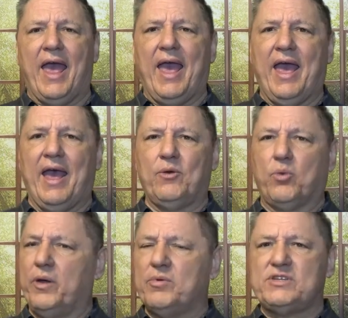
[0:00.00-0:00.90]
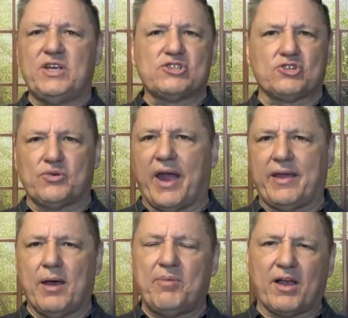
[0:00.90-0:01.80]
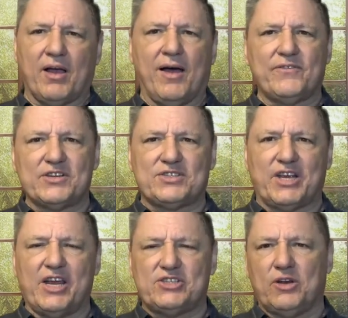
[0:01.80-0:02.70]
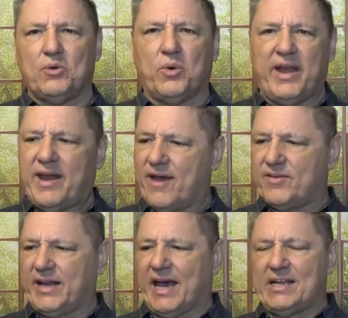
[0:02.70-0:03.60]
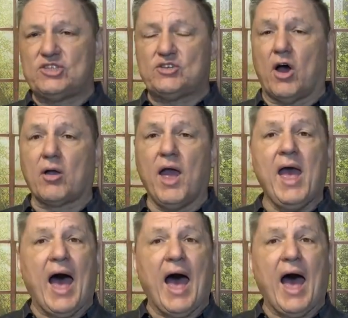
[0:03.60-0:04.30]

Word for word: and we would just strike up a conversation and we'd have a nice talk.